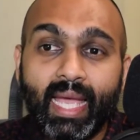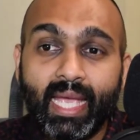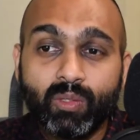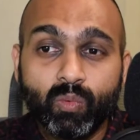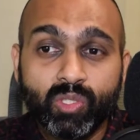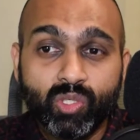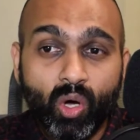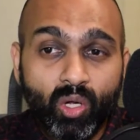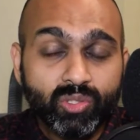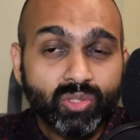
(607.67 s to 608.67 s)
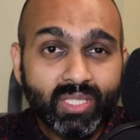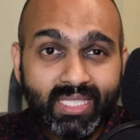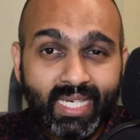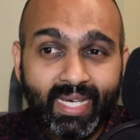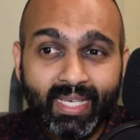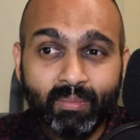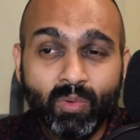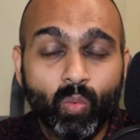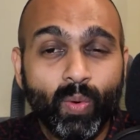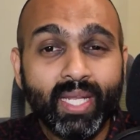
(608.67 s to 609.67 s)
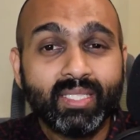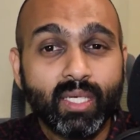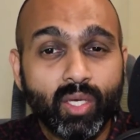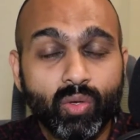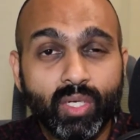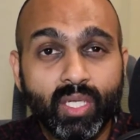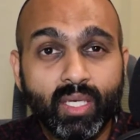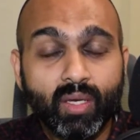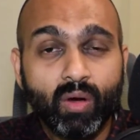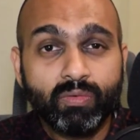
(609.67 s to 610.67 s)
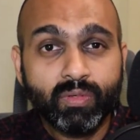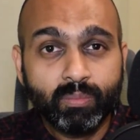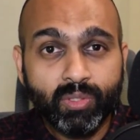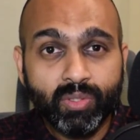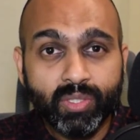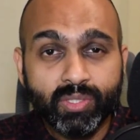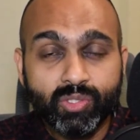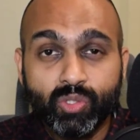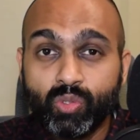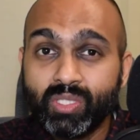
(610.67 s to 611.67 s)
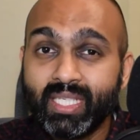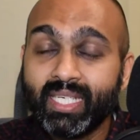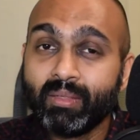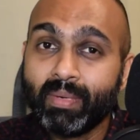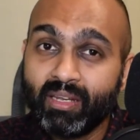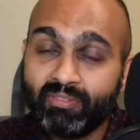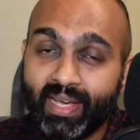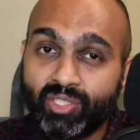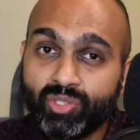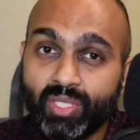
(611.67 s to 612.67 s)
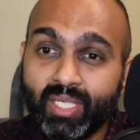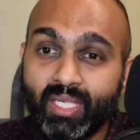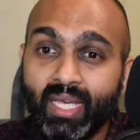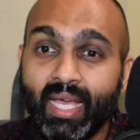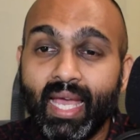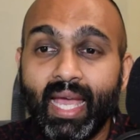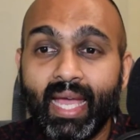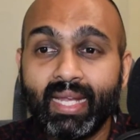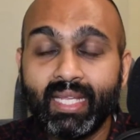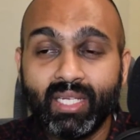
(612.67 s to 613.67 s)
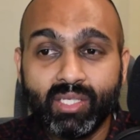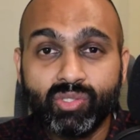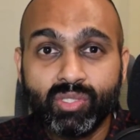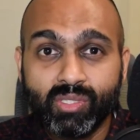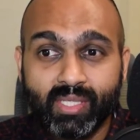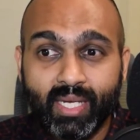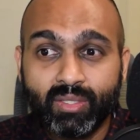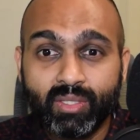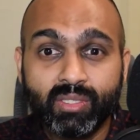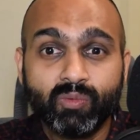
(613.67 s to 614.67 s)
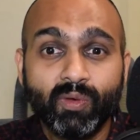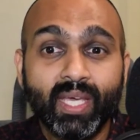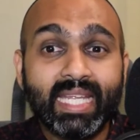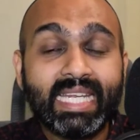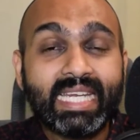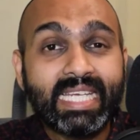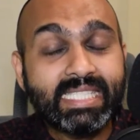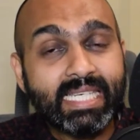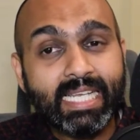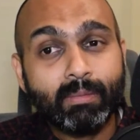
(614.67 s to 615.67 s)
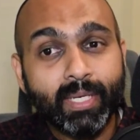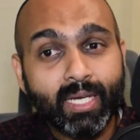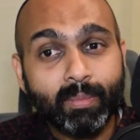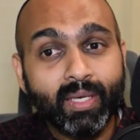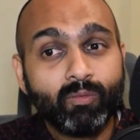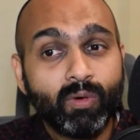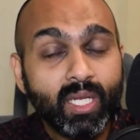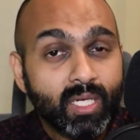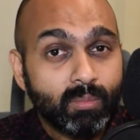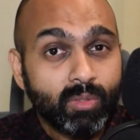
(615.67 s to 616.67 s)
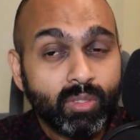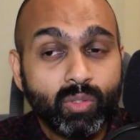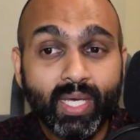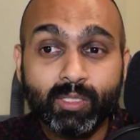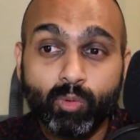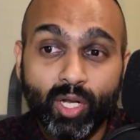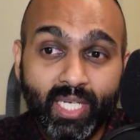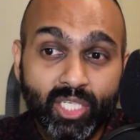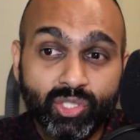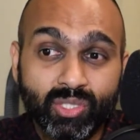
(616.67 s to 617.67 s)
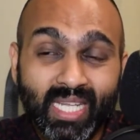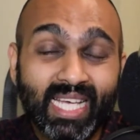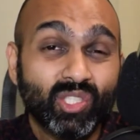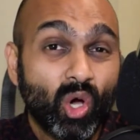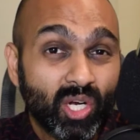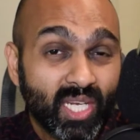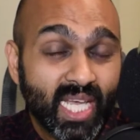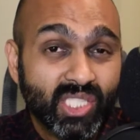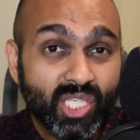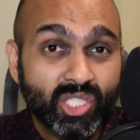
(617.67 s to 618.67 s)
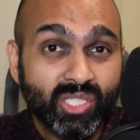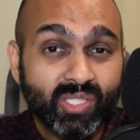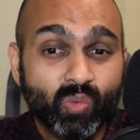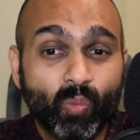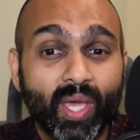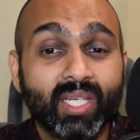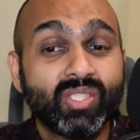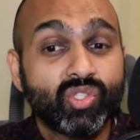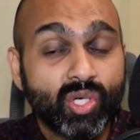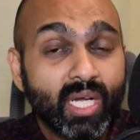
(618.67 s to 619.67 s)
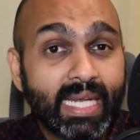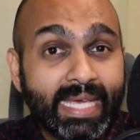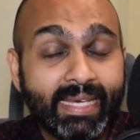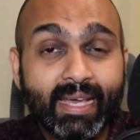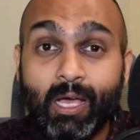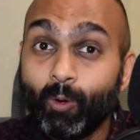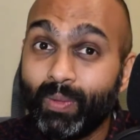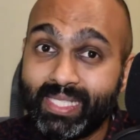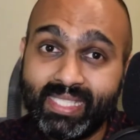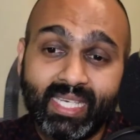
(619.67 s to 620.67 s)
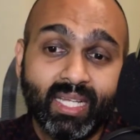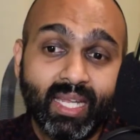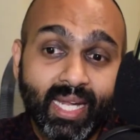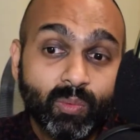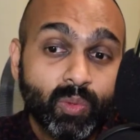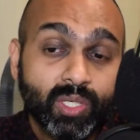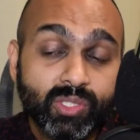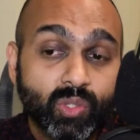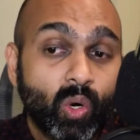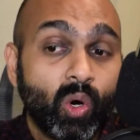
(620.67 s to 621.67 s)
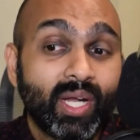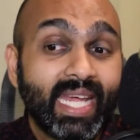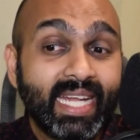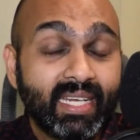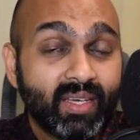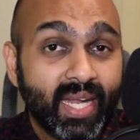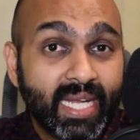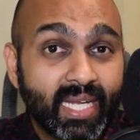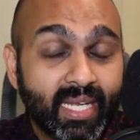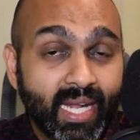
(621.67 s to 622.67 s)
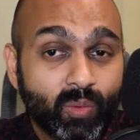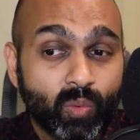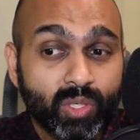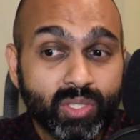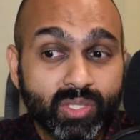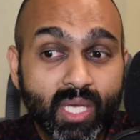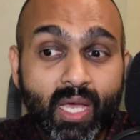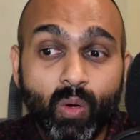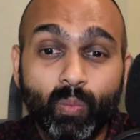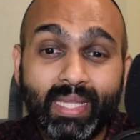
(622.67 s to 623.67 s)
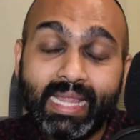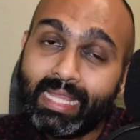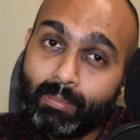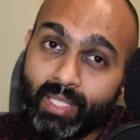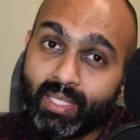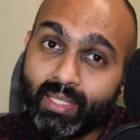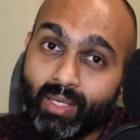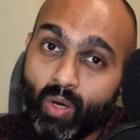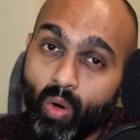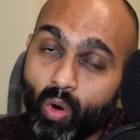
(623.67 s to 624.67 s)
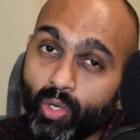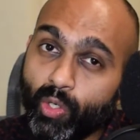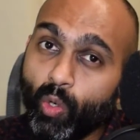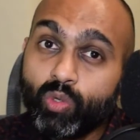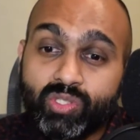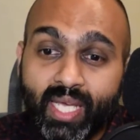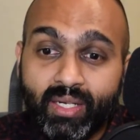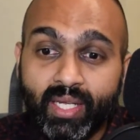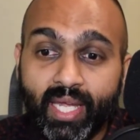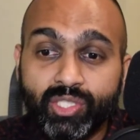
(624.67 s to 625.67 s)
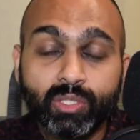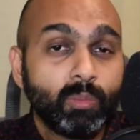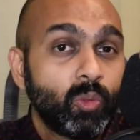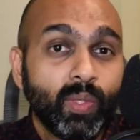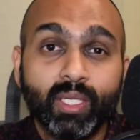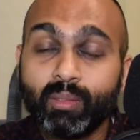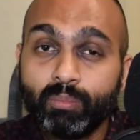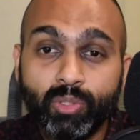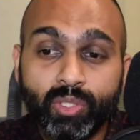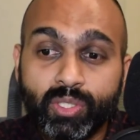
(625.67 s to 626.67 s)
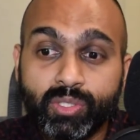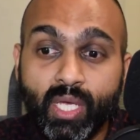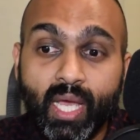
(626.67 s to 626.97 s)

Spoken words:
It was also the time when security of computers used in manufacturing and industrial sectors were increasingly becoming vulnerable to exploitation, as organizations were struggling with single networks or integrated networks with limited or no segregation between computers